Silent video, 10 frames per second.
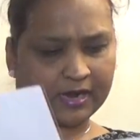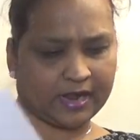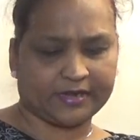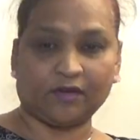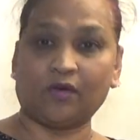
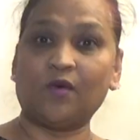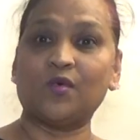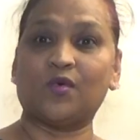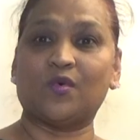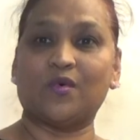And the,
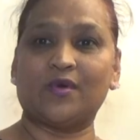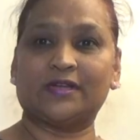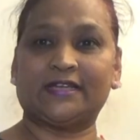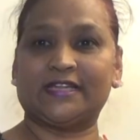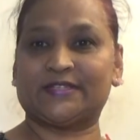oh,
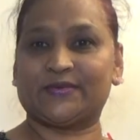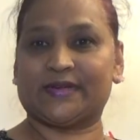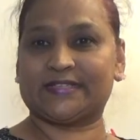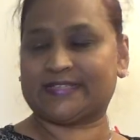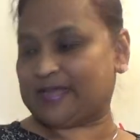these two
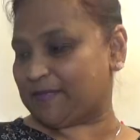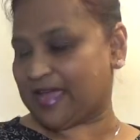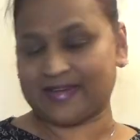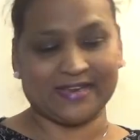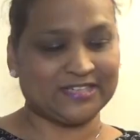are the same.
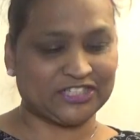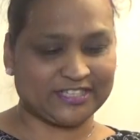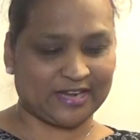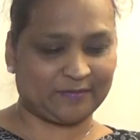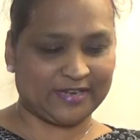And then she
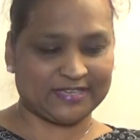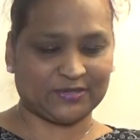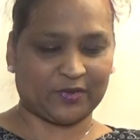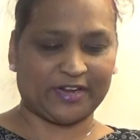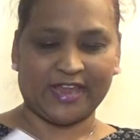sent me this
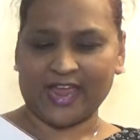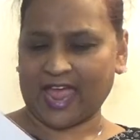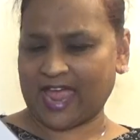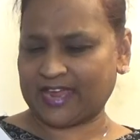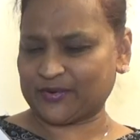one.
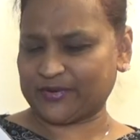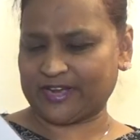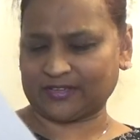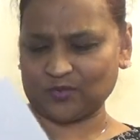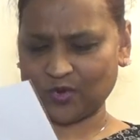I had only
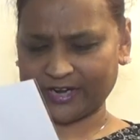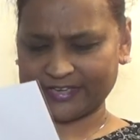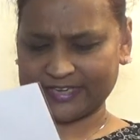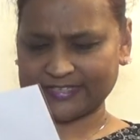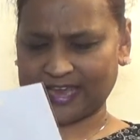gotten one
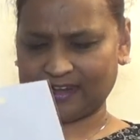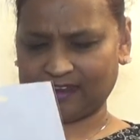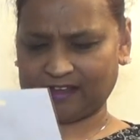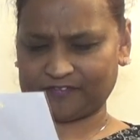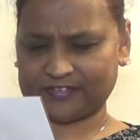of these. I
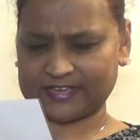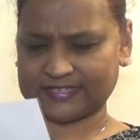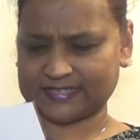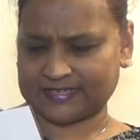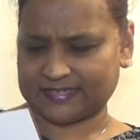love
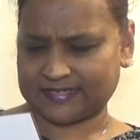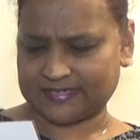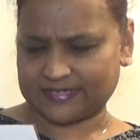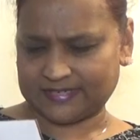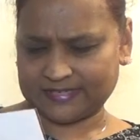this.
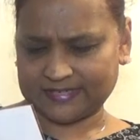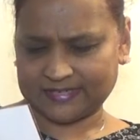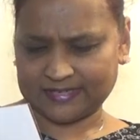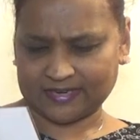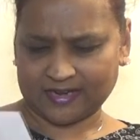
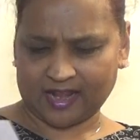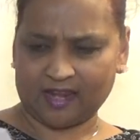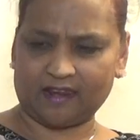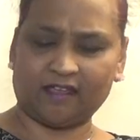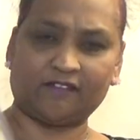
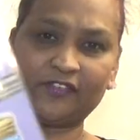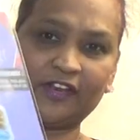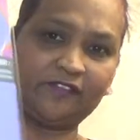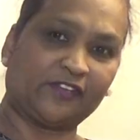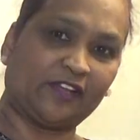I love,
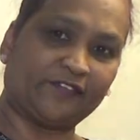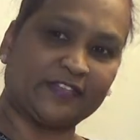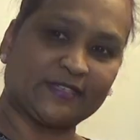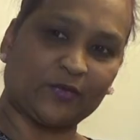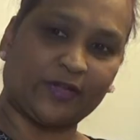love, love
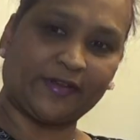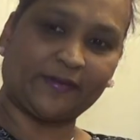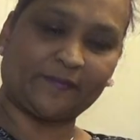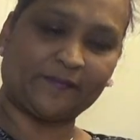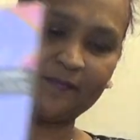this one.
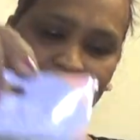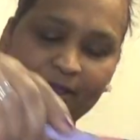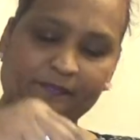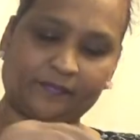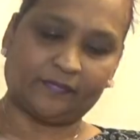
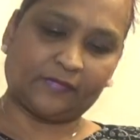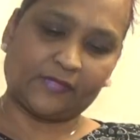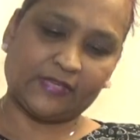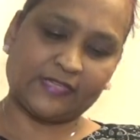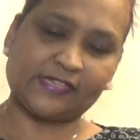
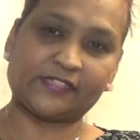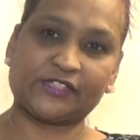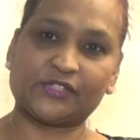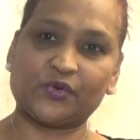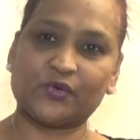This is
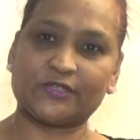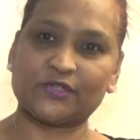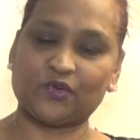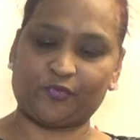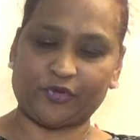so,
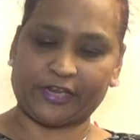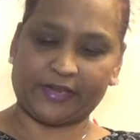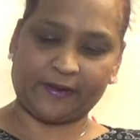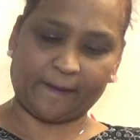so pretty.